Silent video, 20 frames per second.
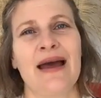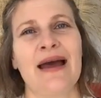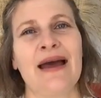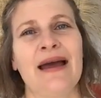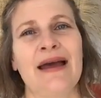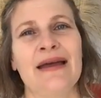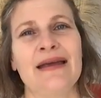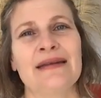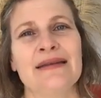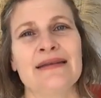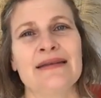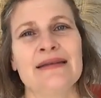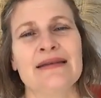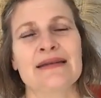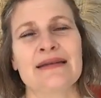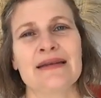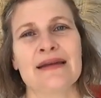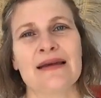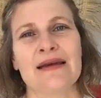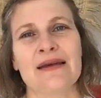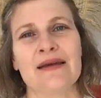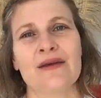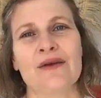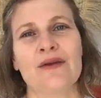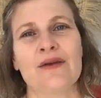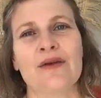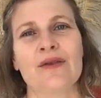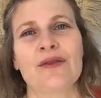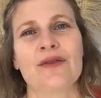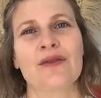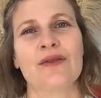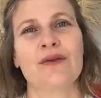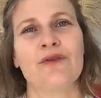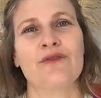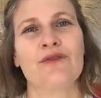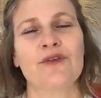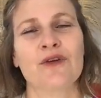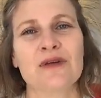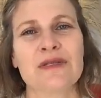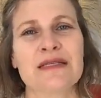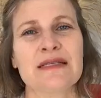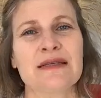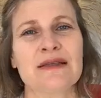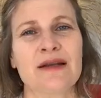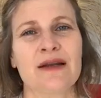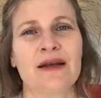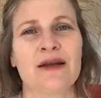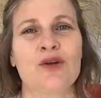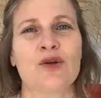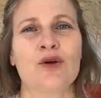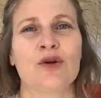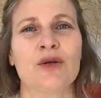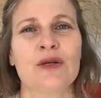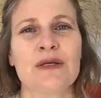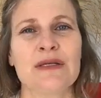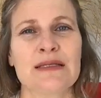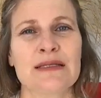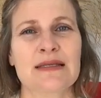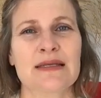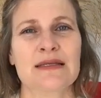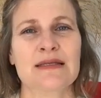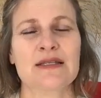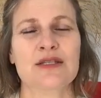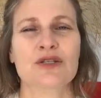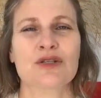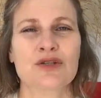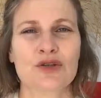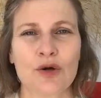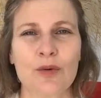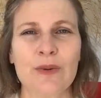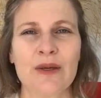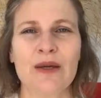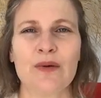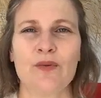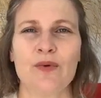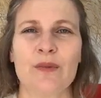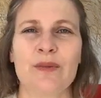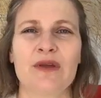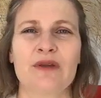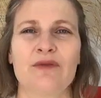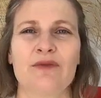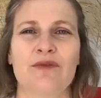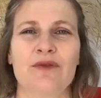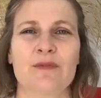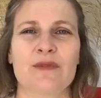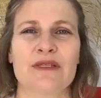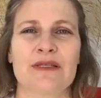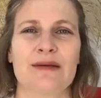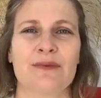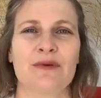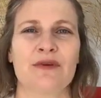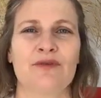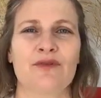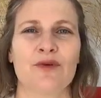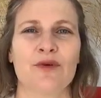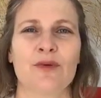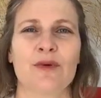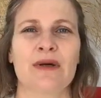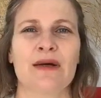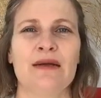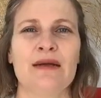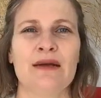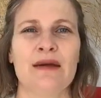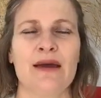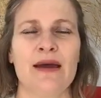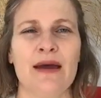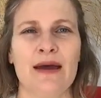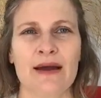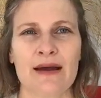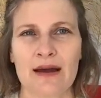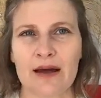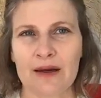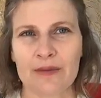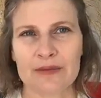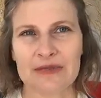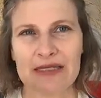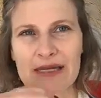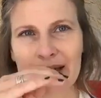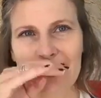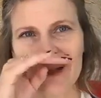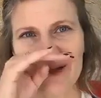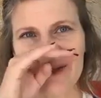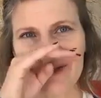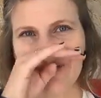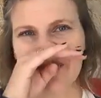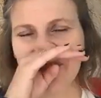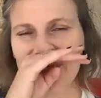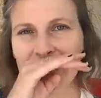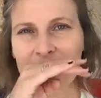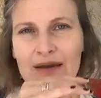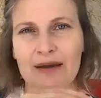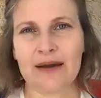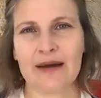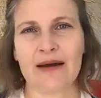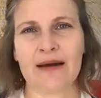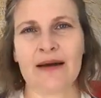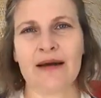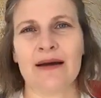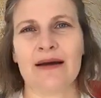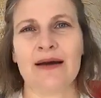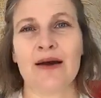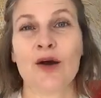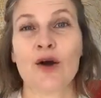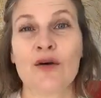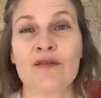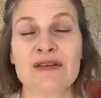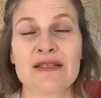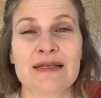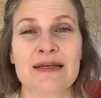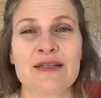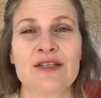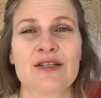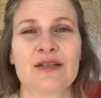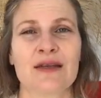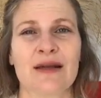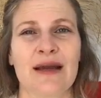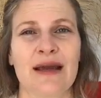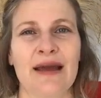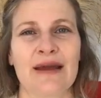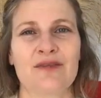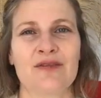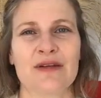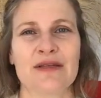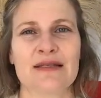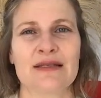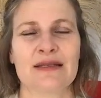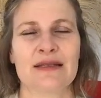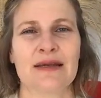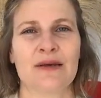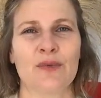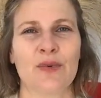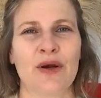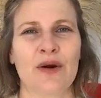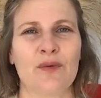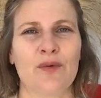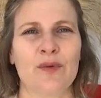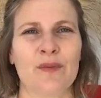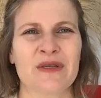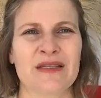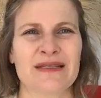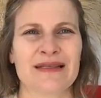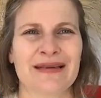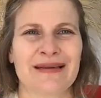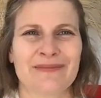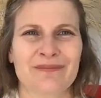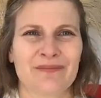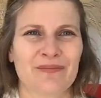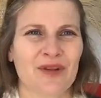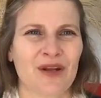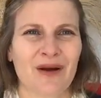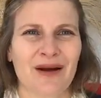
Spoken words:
And the first thing that I noticed that's stopping women from stepping forward comes out of a conversation that I had recently where a woman said,